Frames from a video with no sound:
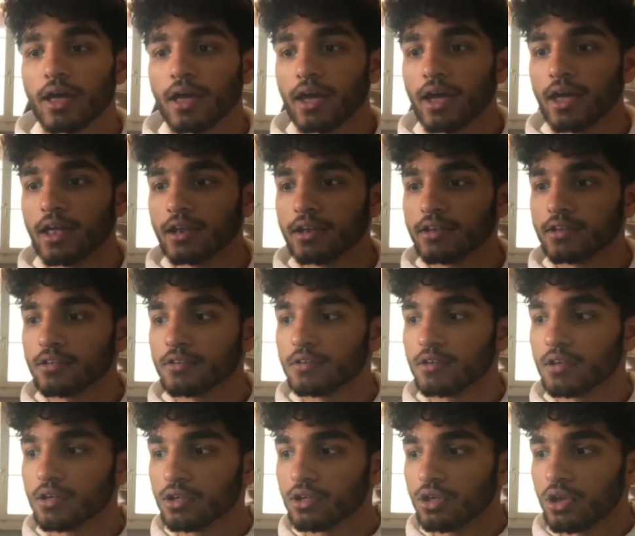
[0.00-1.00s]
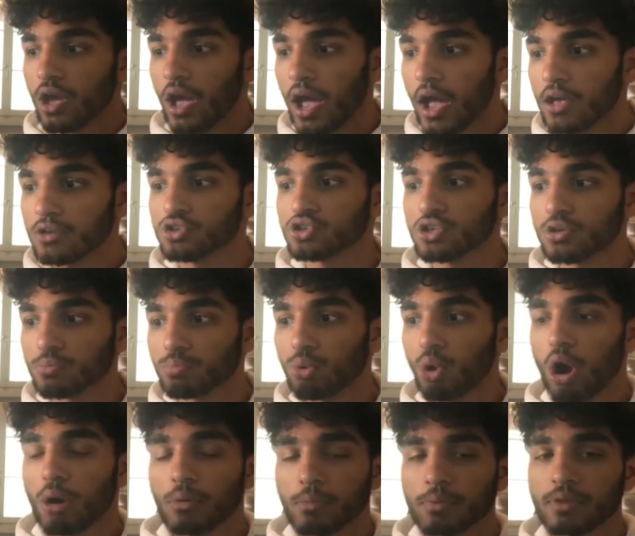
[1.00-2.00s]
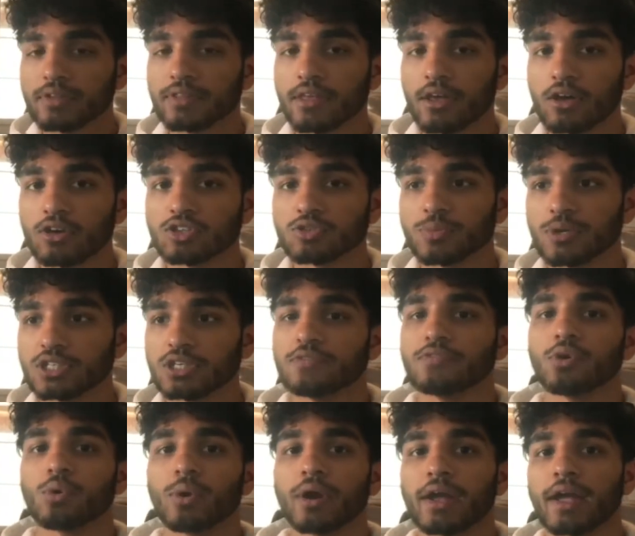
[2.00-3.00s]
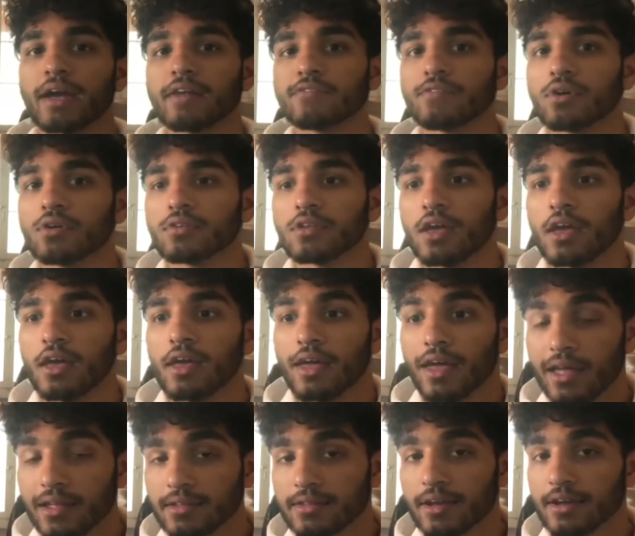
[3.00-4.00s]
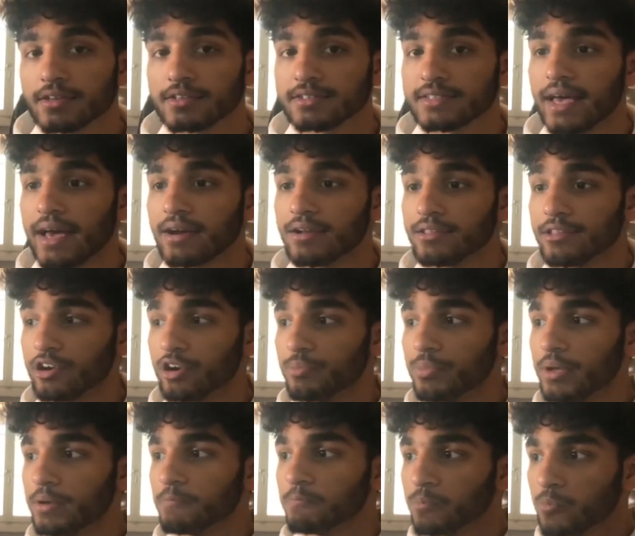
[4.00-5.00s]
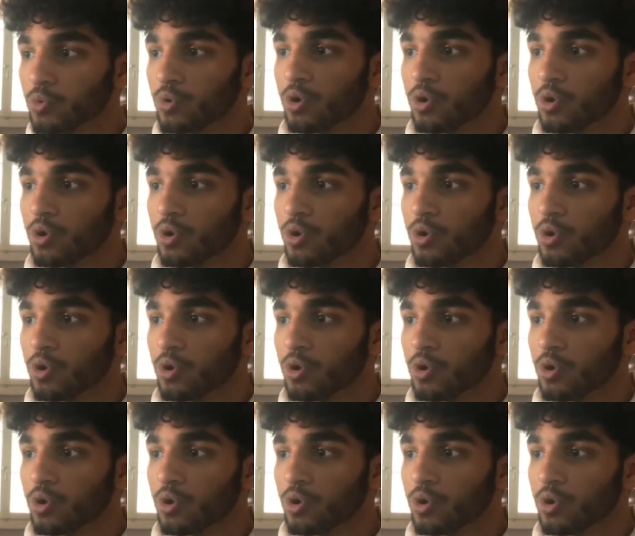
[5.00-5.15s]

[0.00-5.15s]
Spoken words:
And as you can probably tell, especially if you're wearing headphones, it does sound a little bit,